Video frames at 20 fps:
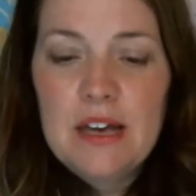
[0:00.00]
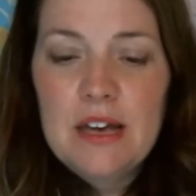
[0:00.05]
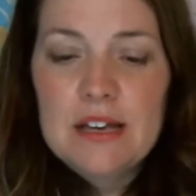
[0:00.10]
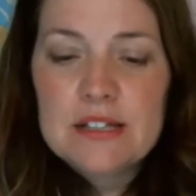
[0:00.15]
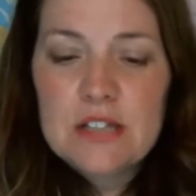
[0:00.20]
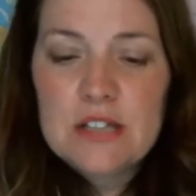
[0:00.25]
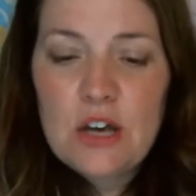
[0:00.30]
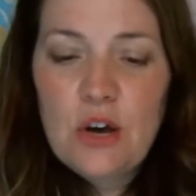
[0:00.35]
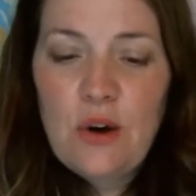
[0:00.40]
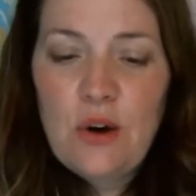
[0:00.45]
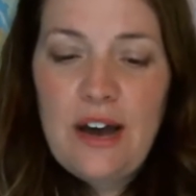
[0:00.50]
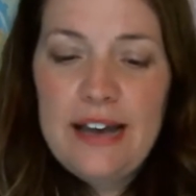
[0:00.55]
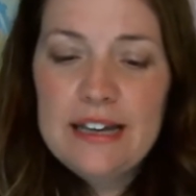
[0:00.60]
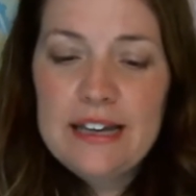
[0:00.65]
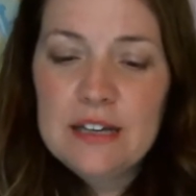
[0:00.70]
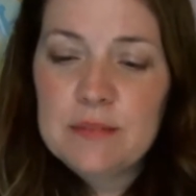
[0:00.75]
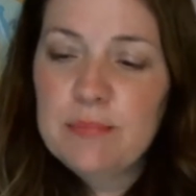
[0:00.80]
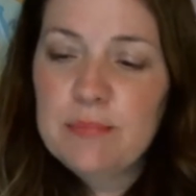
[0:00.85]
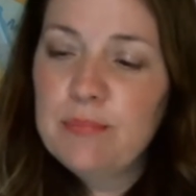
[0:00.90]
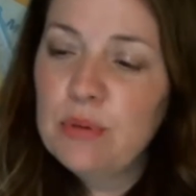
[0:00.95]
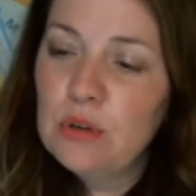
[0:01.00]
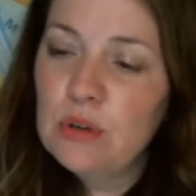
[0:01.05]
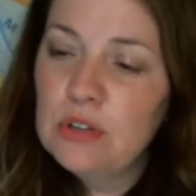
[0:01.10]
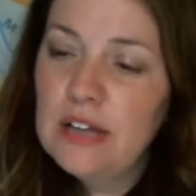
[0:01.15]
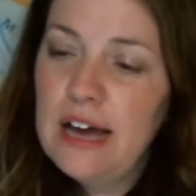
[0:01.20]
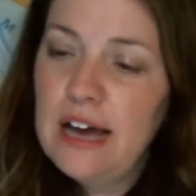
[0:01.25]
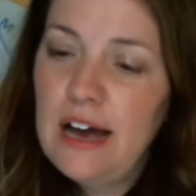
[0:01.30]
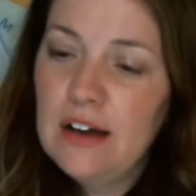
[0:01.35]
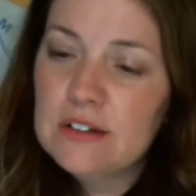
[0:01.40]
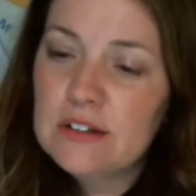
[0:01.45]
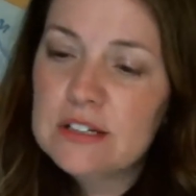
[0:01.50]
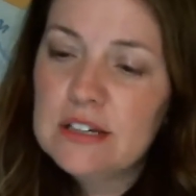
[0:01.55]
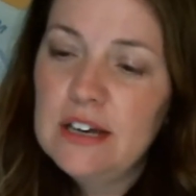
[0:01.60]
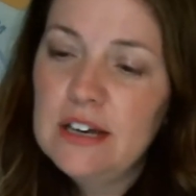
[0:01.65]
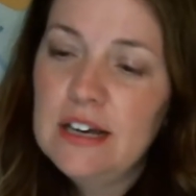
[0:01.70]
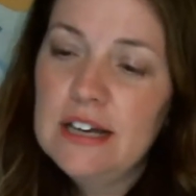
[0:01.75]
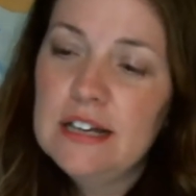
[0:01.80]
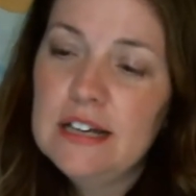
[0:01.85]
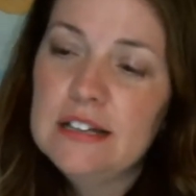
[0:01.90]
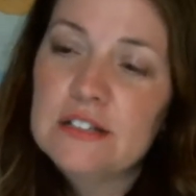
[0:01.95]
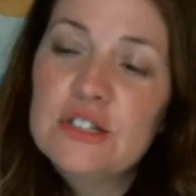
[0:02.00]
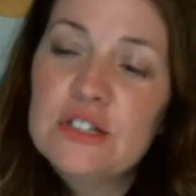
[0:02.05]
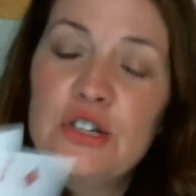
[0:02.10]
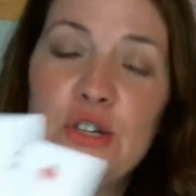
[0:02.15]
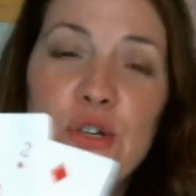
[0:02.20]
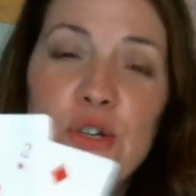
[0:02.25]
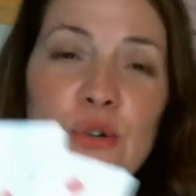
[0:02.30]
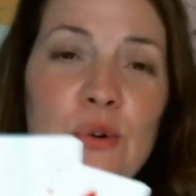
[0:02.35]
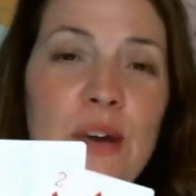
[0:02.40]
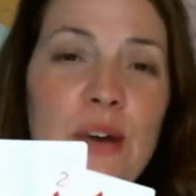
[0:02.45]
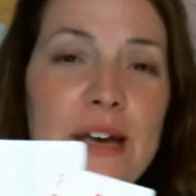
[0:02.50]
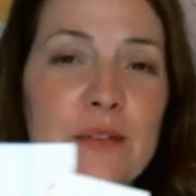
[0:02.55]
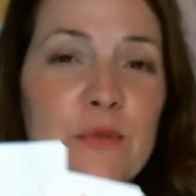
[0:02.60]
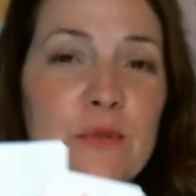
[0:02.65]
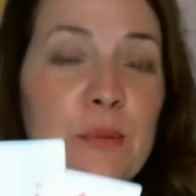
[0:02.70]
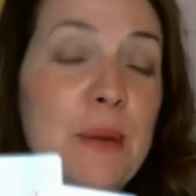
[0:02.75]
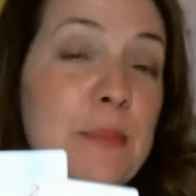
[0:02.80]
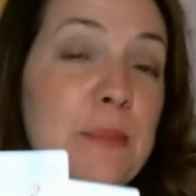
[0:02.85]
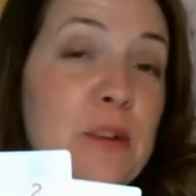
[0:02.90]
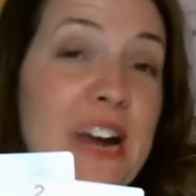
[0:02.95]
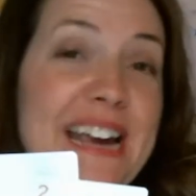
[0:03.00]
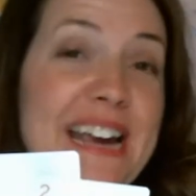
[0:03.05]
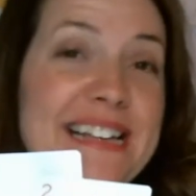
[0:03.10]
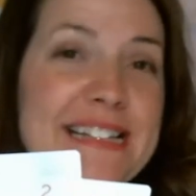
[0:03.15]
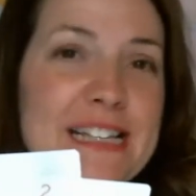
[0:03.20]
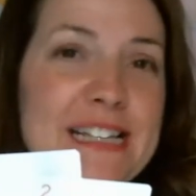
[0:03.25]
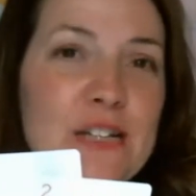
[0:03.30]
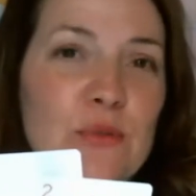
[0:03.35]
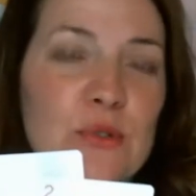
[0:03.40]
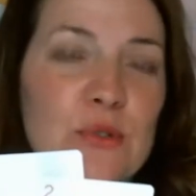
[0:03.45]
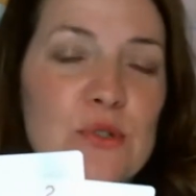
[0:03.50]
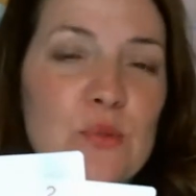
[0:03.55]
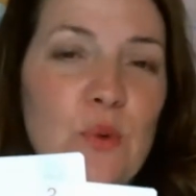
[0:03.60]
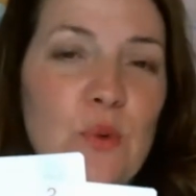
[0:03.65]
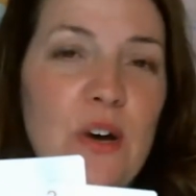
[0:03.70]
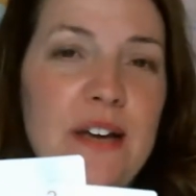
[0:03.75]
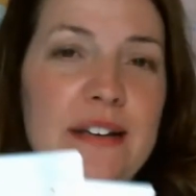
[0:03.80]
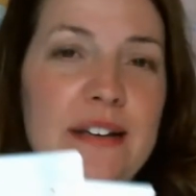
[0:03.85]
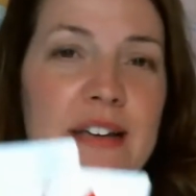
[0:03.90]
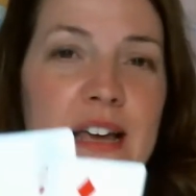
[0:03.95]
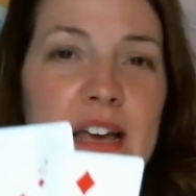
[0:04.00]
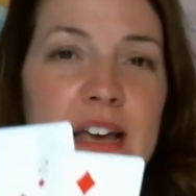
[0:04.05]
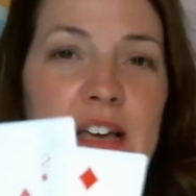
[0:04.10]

So I could pull out uh, 2, and remember ace equals 1.